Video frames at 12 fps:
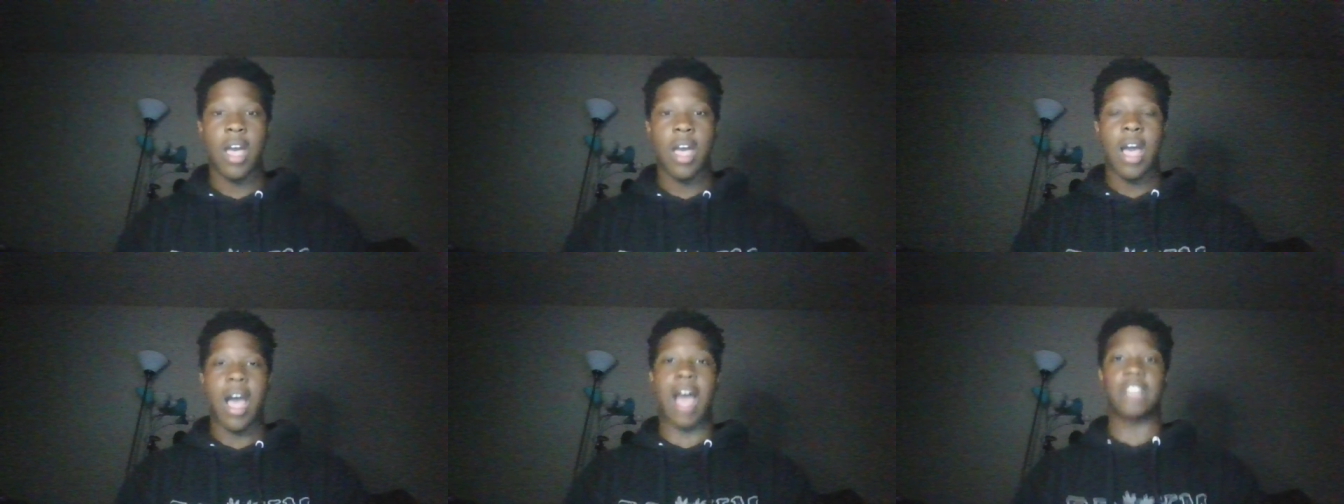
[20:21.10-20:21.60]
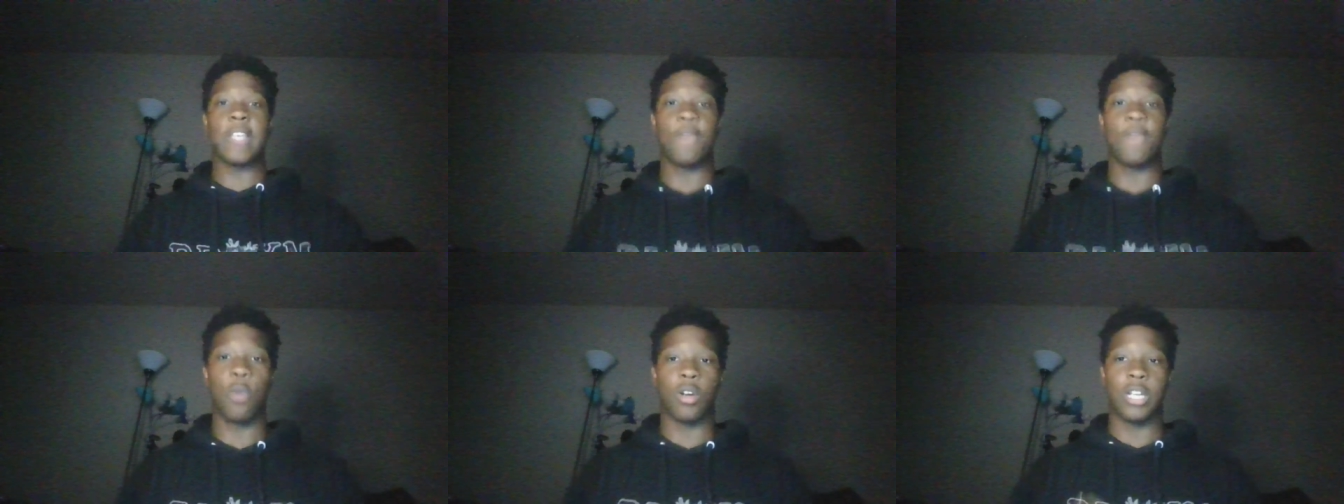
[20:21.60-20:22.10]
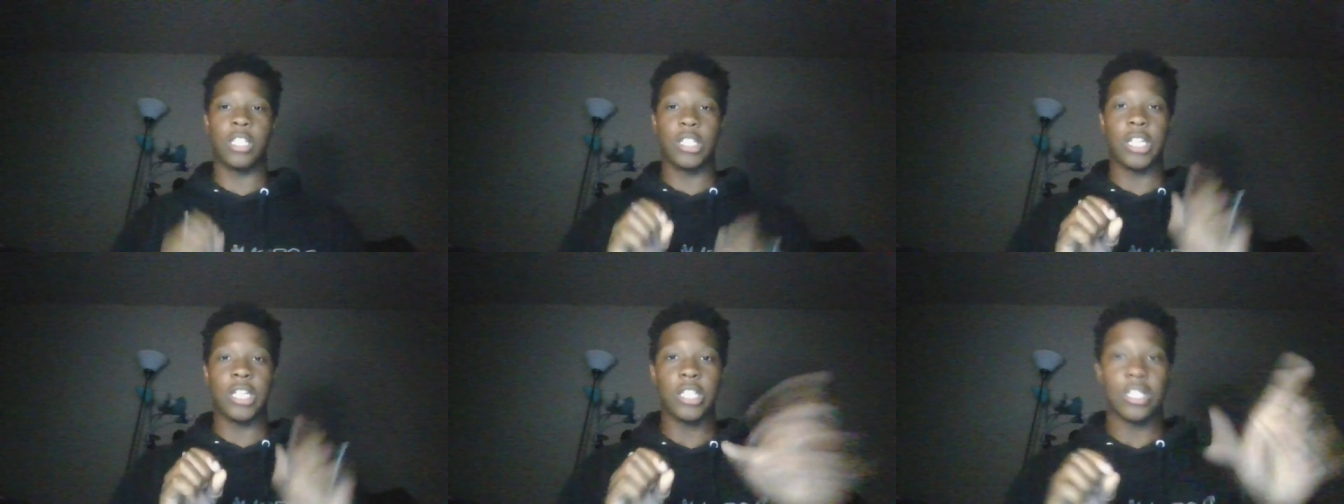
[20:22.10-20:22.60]
I said four. This is
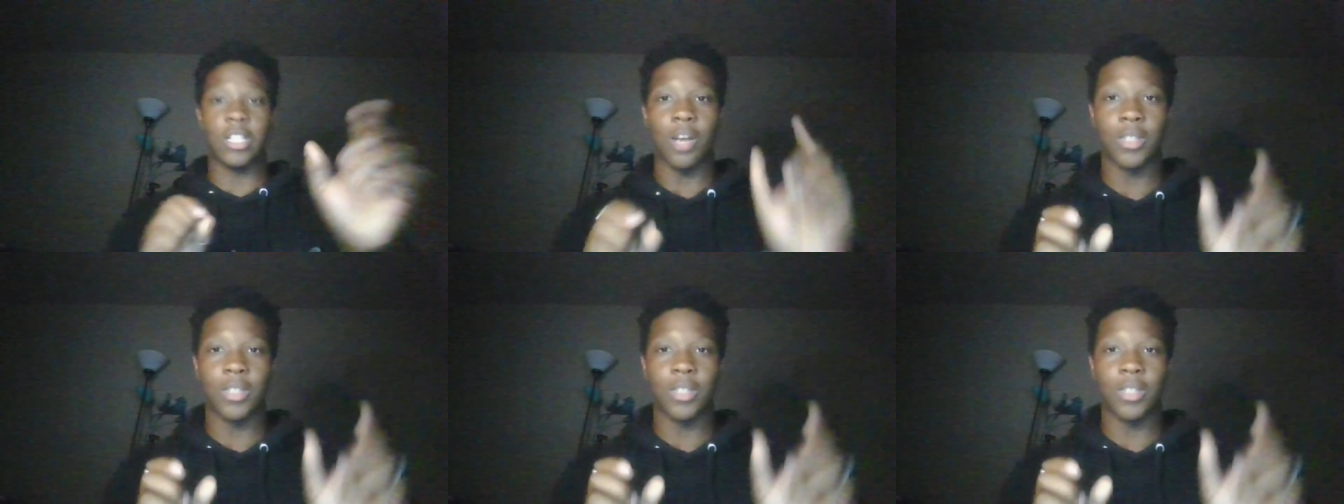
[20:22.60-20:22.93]
this is the double.